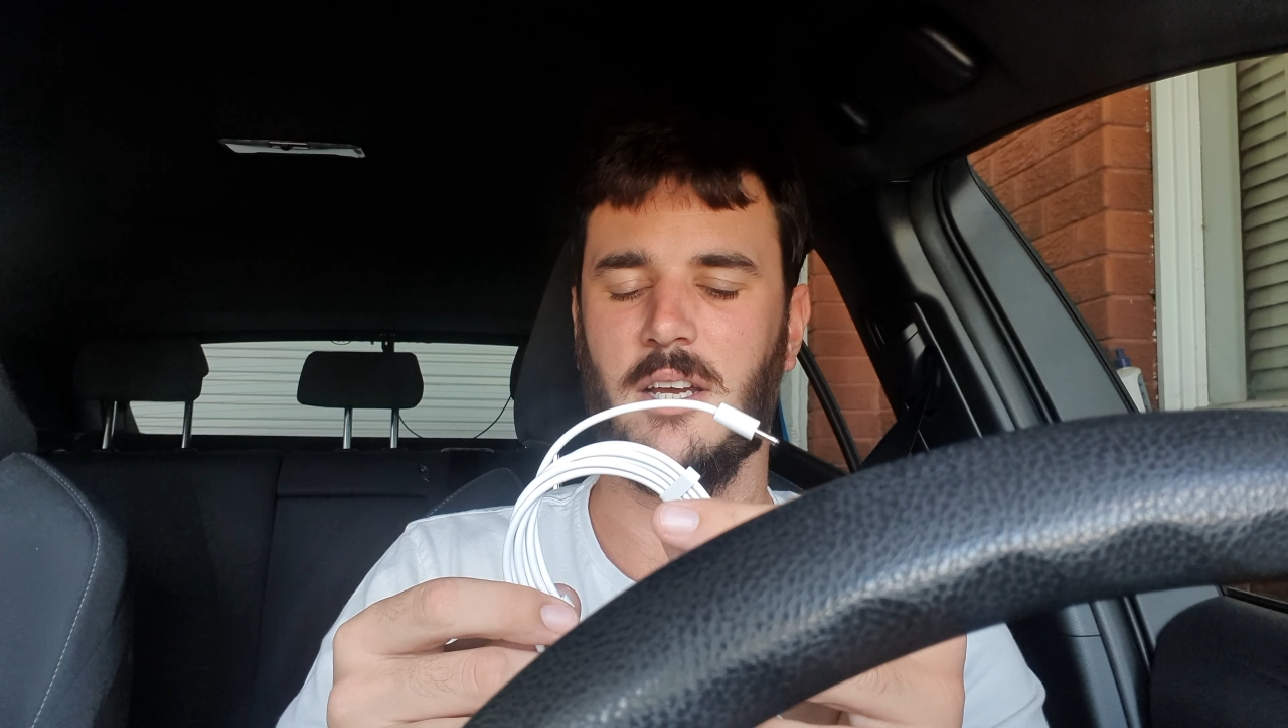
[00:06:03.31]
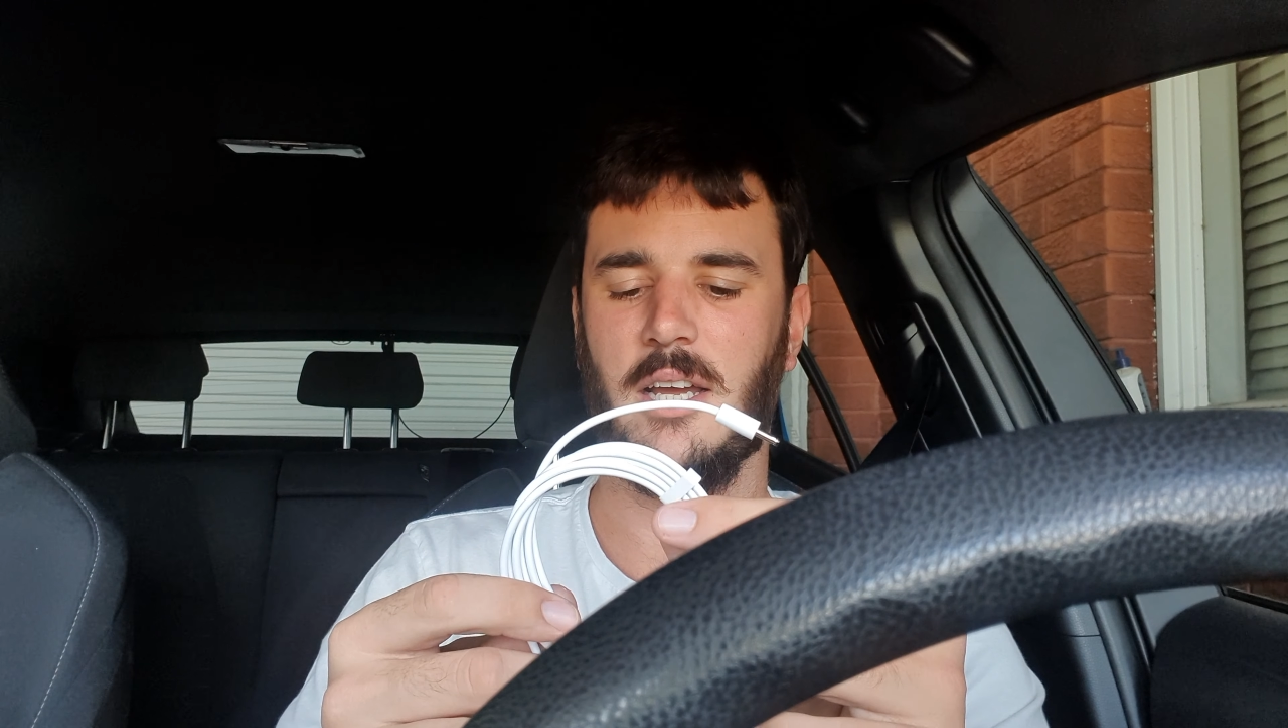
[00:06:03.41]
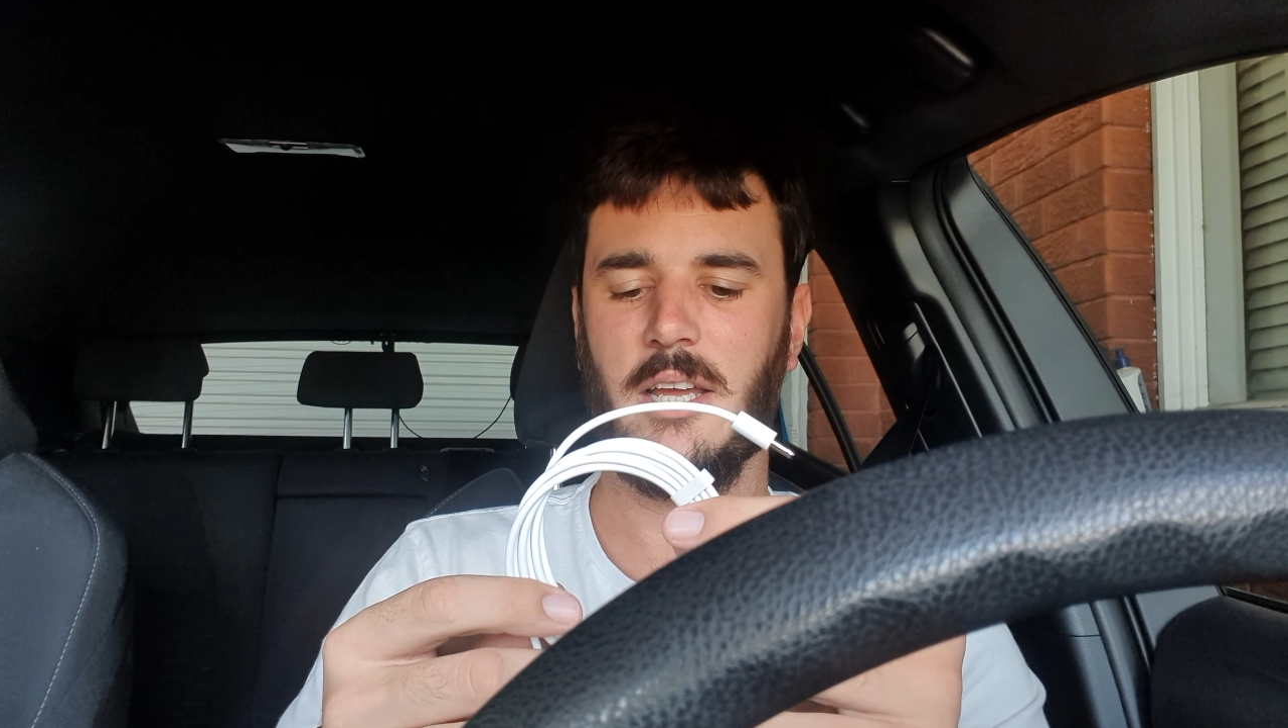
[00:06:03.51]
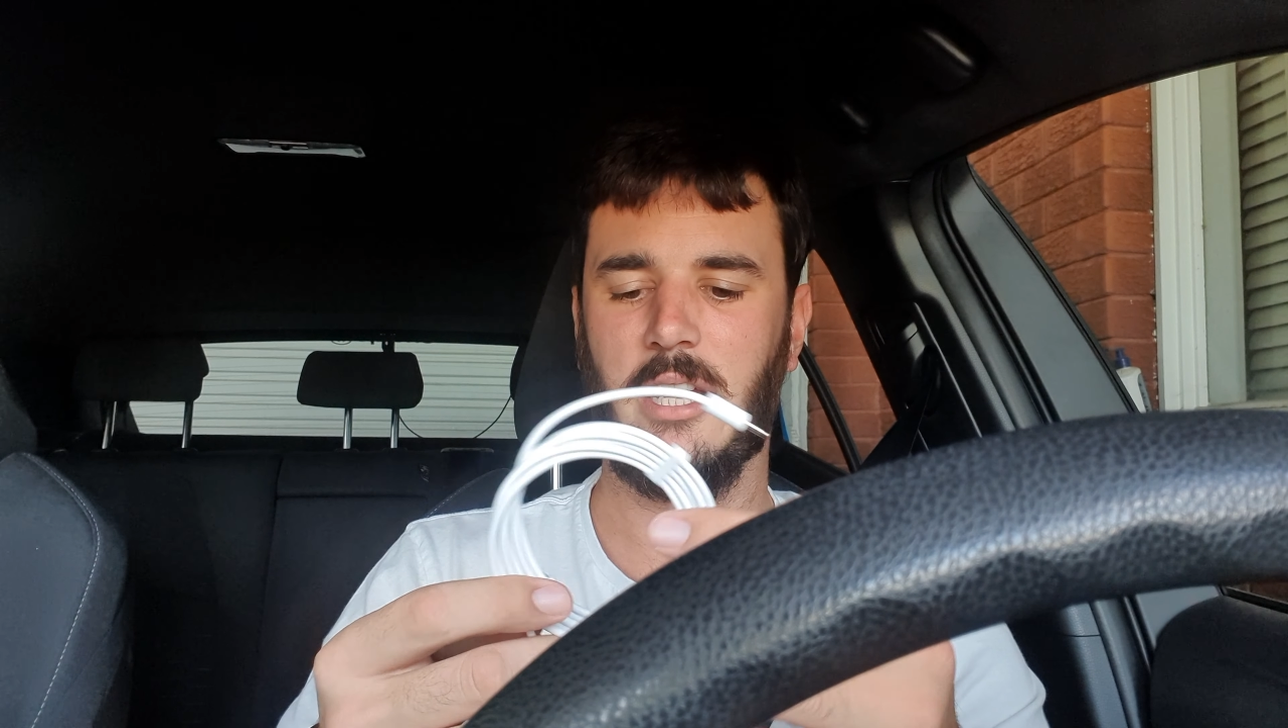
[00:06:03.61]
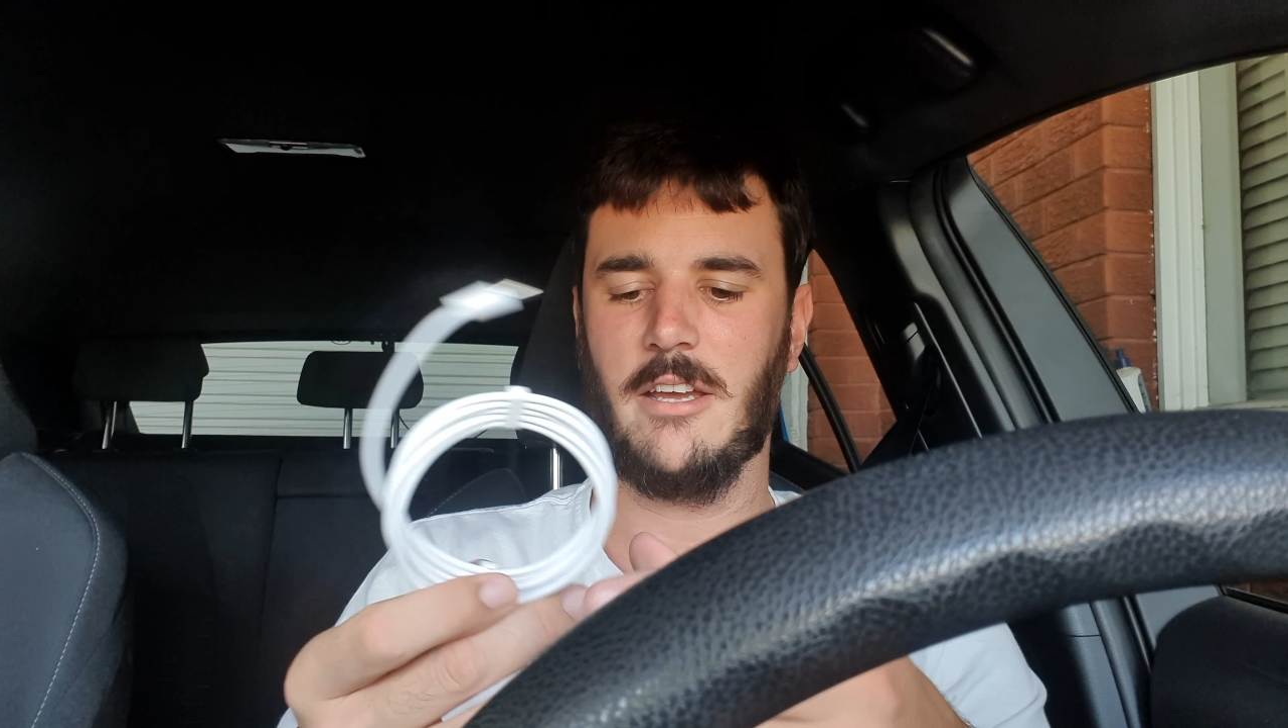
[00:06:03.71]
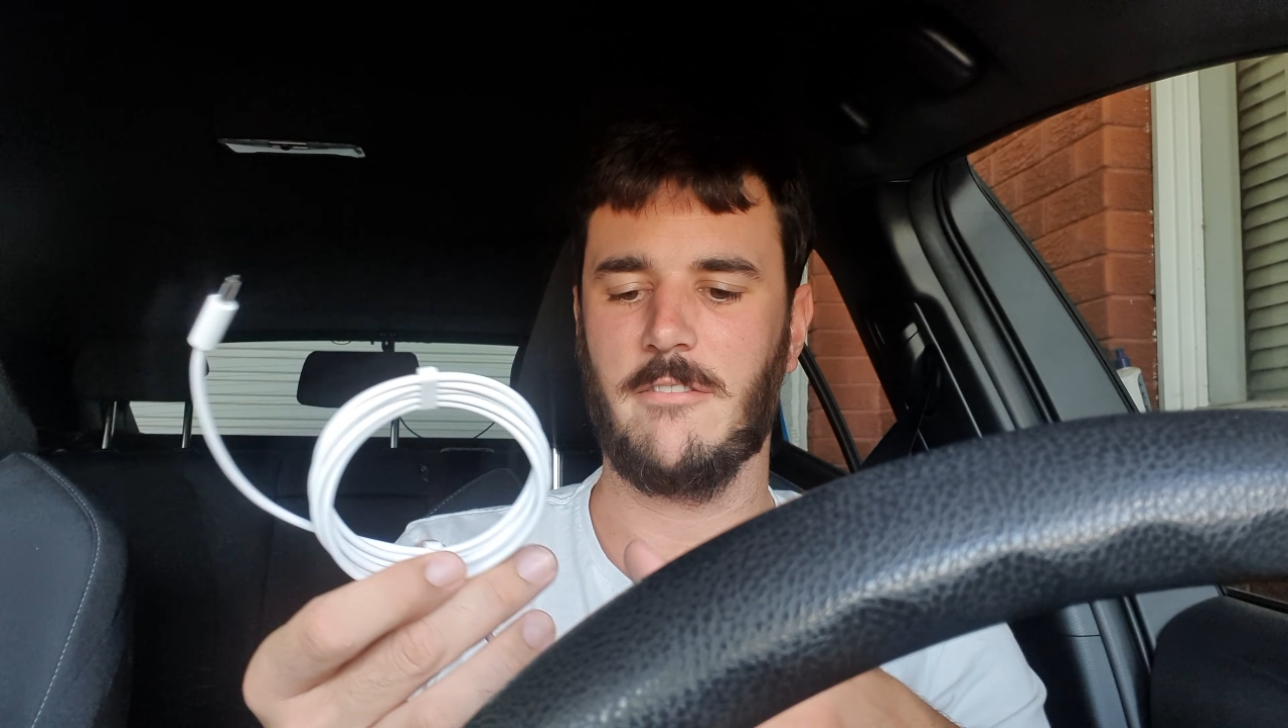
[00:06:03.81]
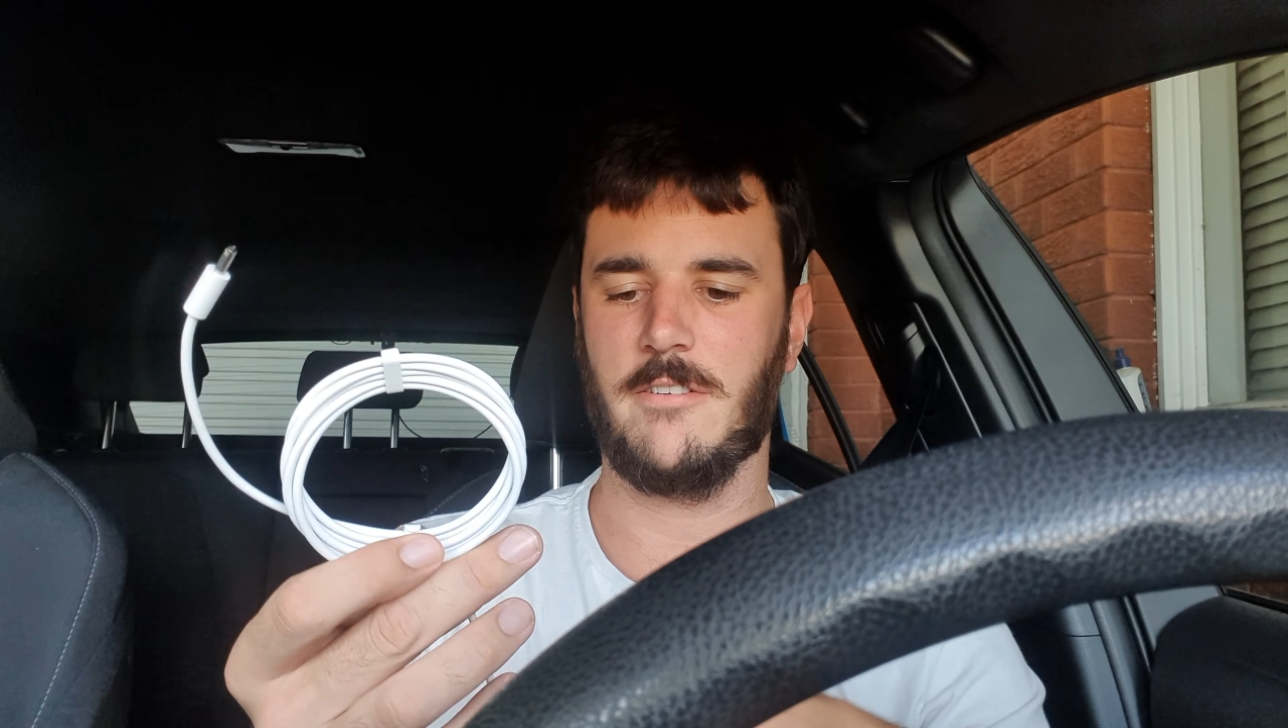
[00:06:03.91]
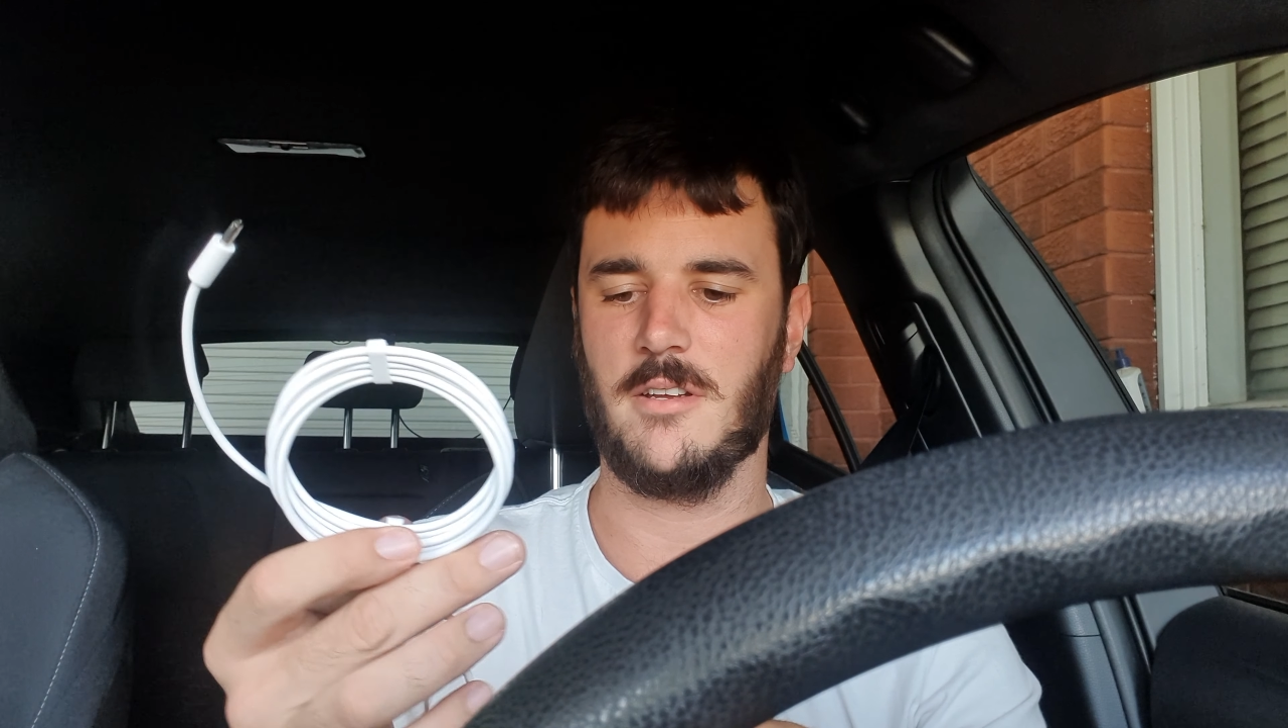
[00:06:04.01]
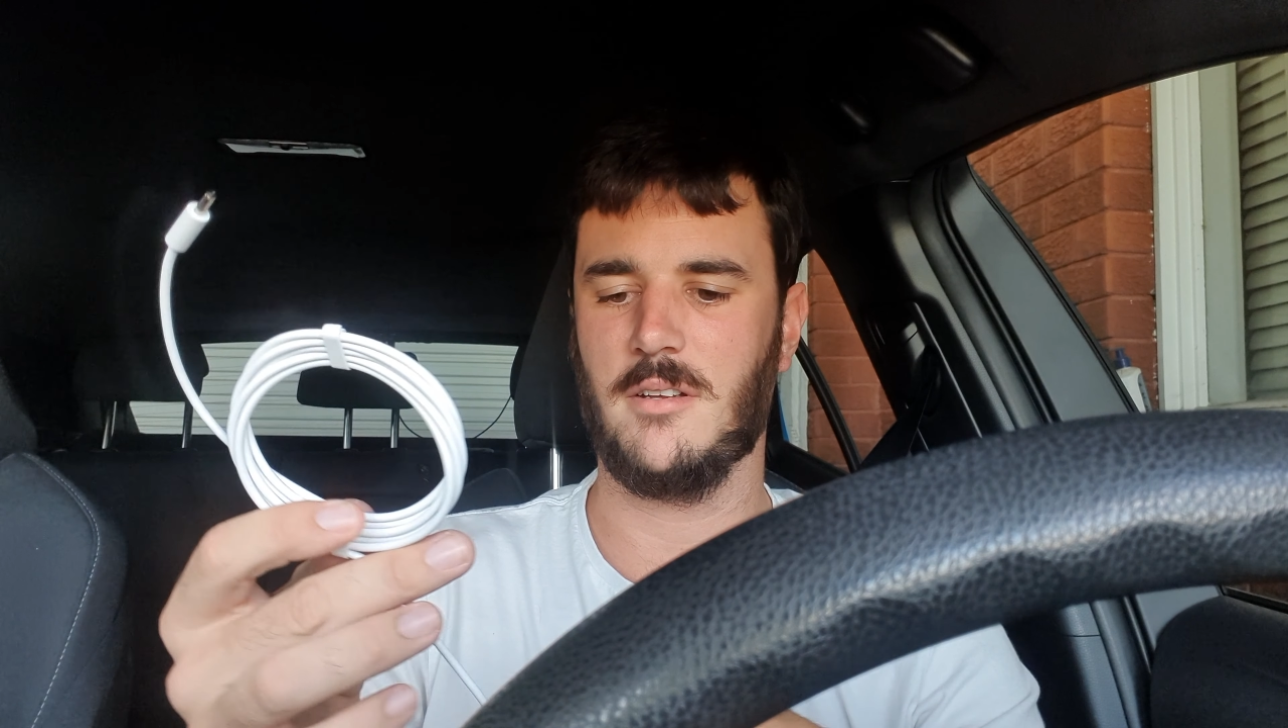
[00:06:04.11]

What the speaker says: I have